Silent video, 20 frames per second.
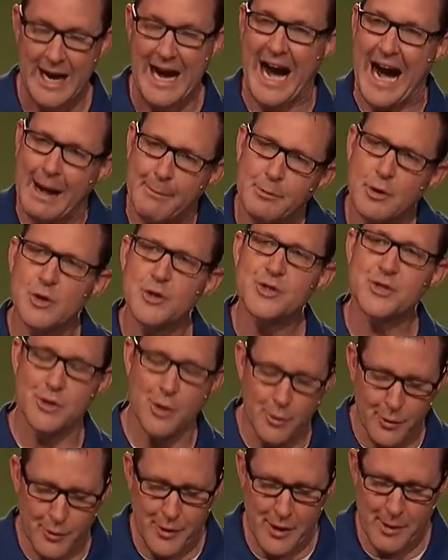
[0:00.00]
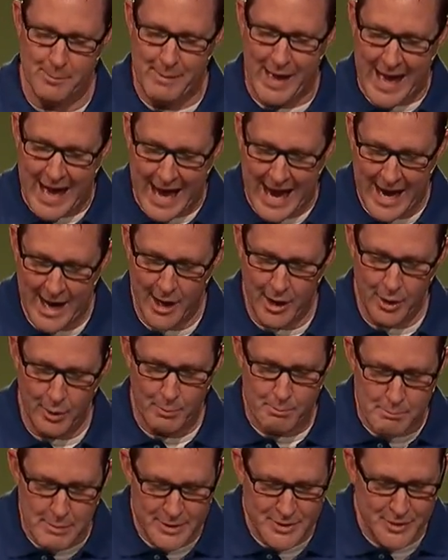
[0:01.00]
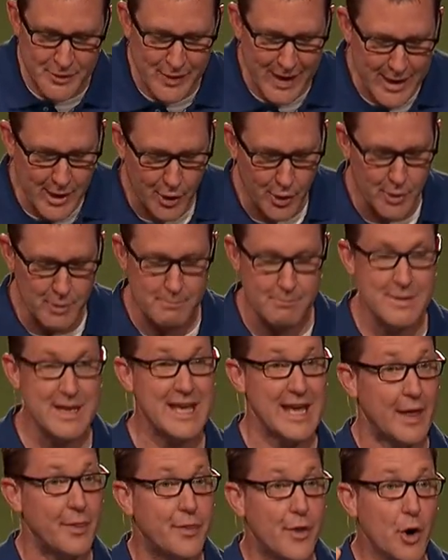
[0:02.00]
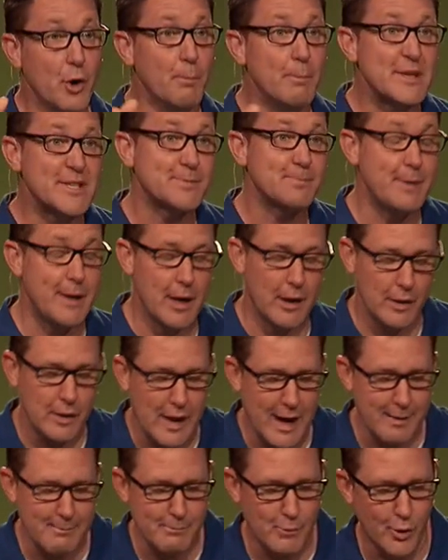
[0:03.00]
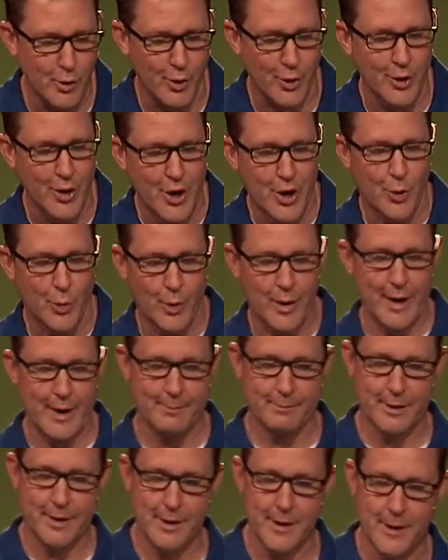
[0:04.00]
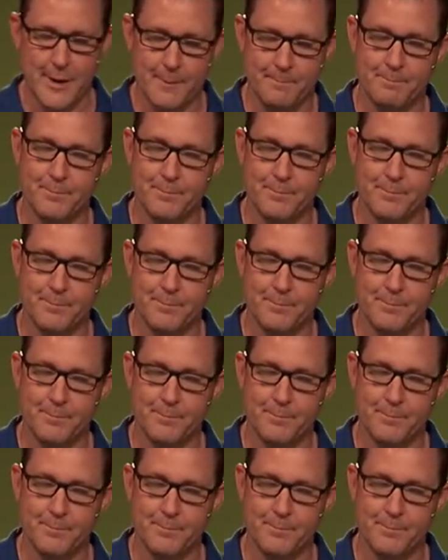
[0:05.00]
I'm going to show them how much they hurt me, and they'll miss me a lot more when I'm gone.